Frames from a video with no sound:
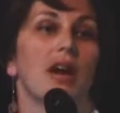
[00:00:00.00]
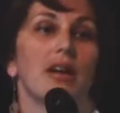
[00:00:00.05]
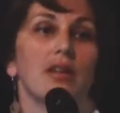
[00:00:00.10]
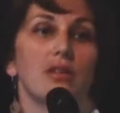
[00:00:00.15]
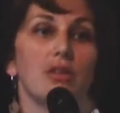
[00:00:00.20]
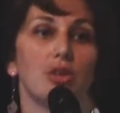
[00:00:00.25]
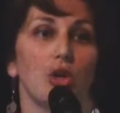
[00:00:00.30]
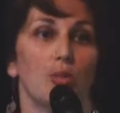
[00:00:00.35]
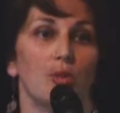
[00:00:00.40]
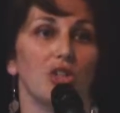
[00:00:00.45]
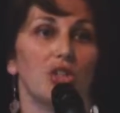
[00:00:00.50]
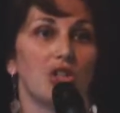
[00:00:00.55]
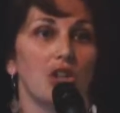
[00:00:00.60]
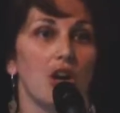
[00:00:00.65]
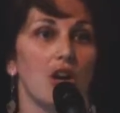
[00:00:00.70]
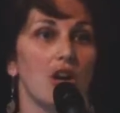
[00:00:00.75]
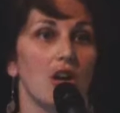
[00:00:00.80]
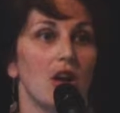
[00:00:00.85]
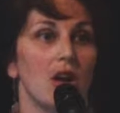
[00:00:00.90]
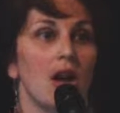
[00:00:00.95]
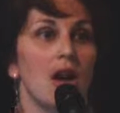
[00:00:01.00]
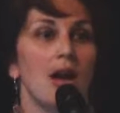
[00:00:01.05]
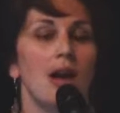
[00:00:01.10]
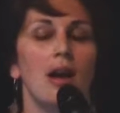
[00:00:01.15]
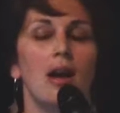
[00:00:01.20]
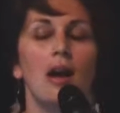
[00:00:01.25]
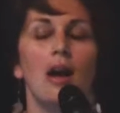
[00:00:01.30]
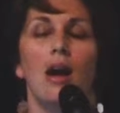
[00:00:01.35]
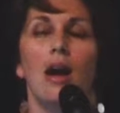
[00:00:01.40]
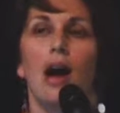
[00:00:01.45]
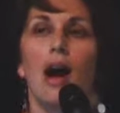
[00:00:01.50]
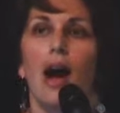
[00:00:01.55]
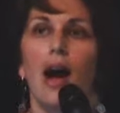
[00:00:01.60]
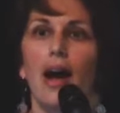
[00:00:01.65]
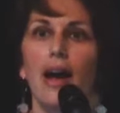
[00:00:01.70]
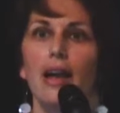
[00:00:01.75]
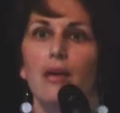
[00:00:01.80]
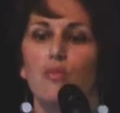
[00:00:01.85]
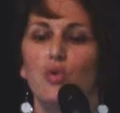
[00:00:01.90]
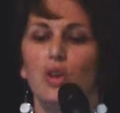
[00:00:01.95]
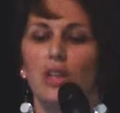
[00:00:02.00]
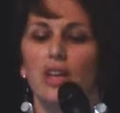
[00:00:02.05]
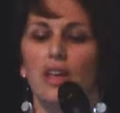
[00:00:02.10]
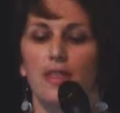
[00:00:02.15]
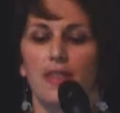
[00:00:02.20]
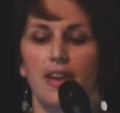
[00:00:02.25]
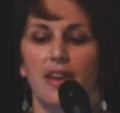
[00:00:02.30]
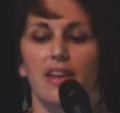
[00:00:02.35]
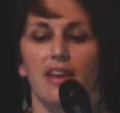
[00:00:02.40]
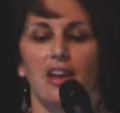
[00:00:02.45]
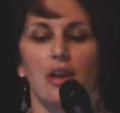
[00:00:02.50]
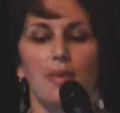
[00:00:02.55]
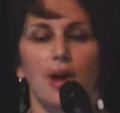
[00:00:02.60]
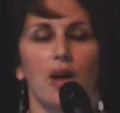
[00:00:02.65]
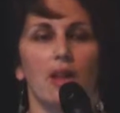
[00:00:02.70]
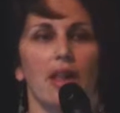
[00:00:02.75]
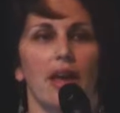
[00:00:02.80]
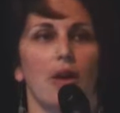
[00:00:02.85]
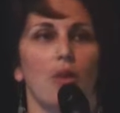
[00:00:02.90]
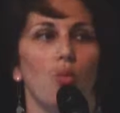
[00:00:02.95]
at Natomas Charter, I'm really thinking about like,